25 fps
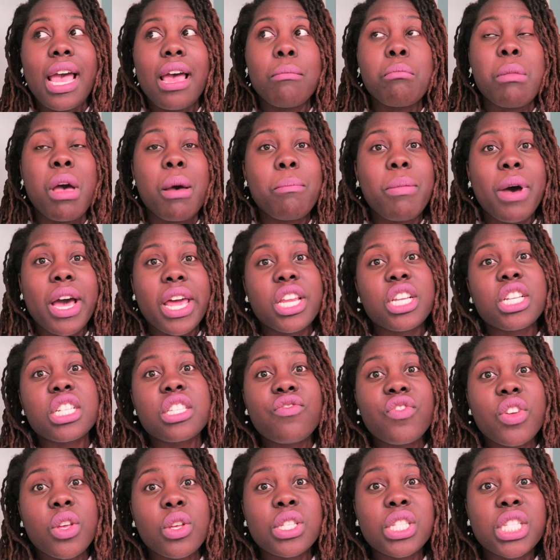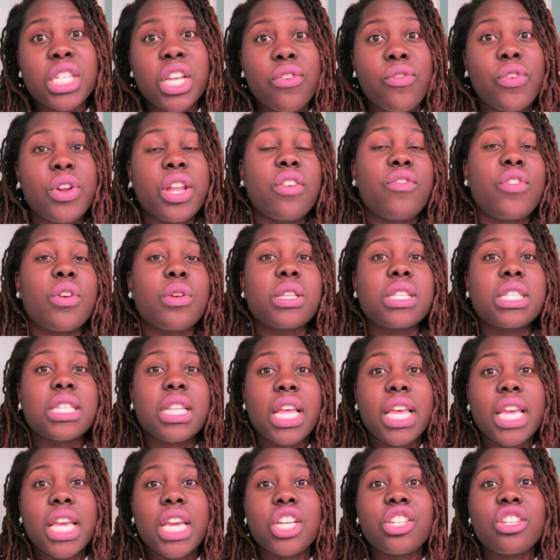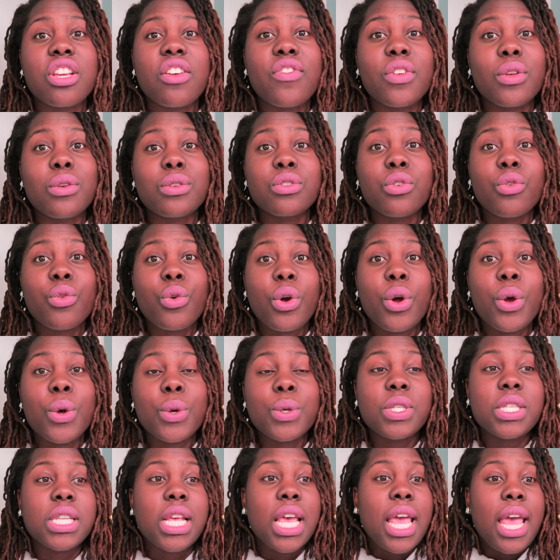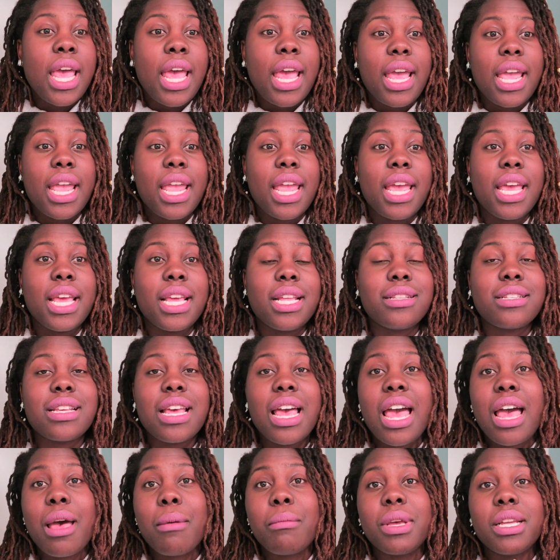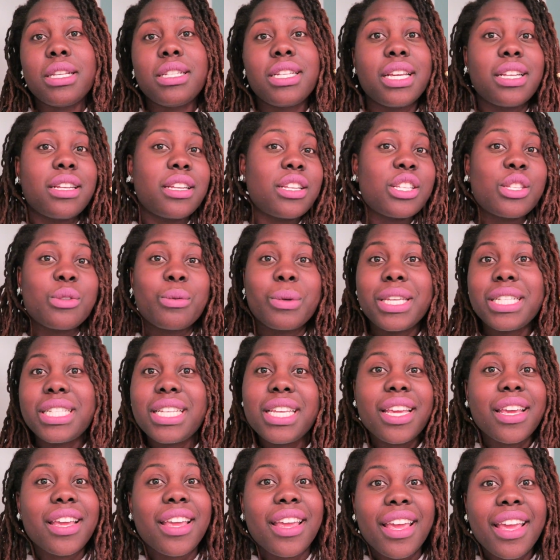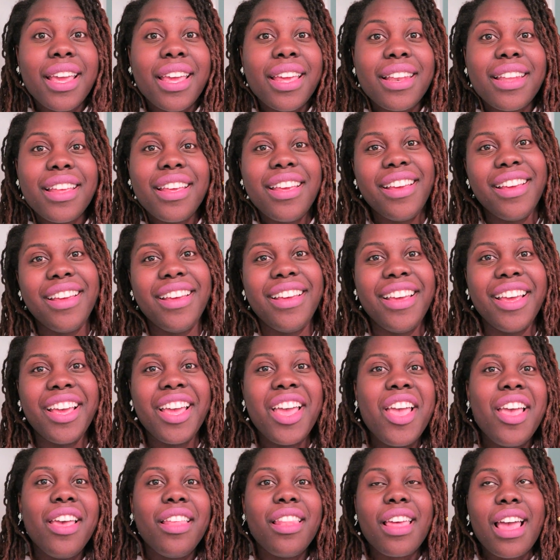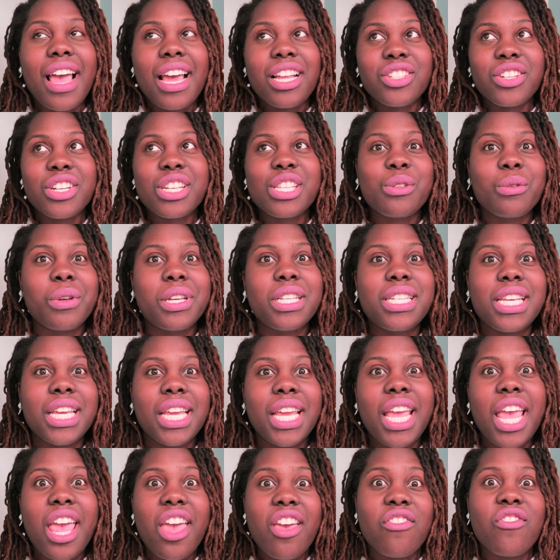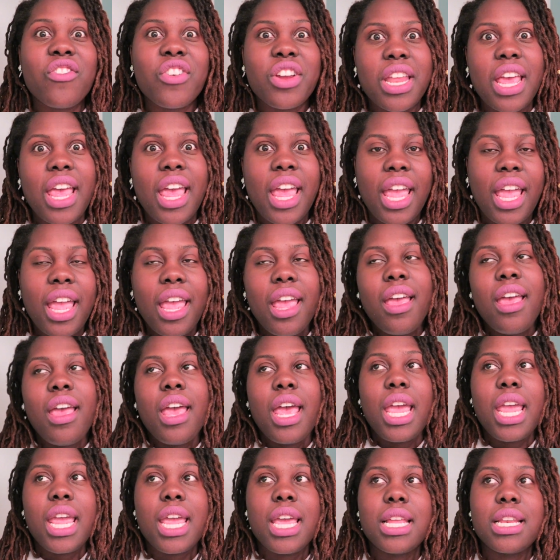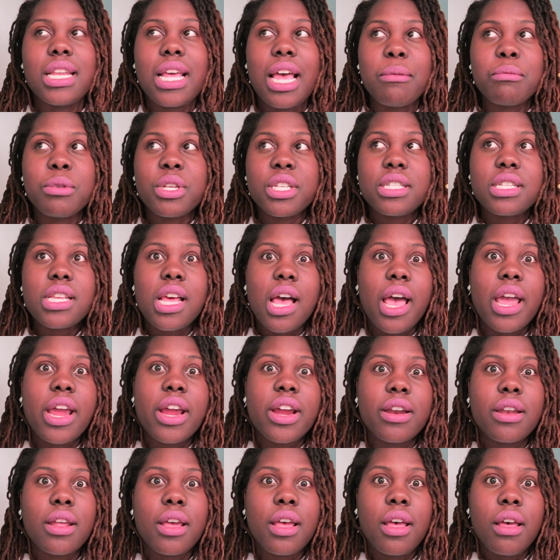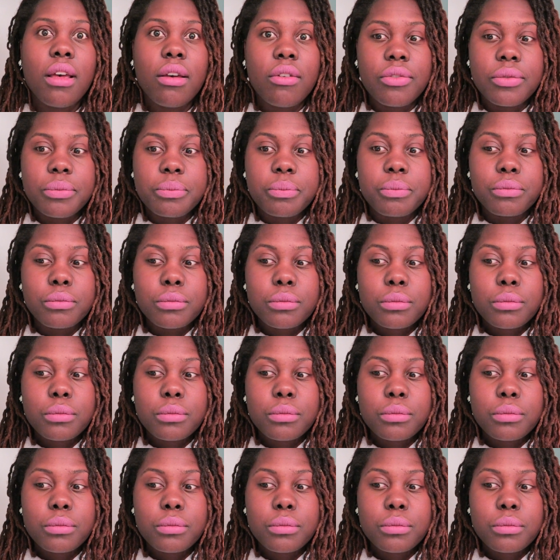my body just feels different. It feels sluggish, it feels gross, and I'm addicted to sweet tea again. Like, I drink sweet tea every day, and I'm just tired of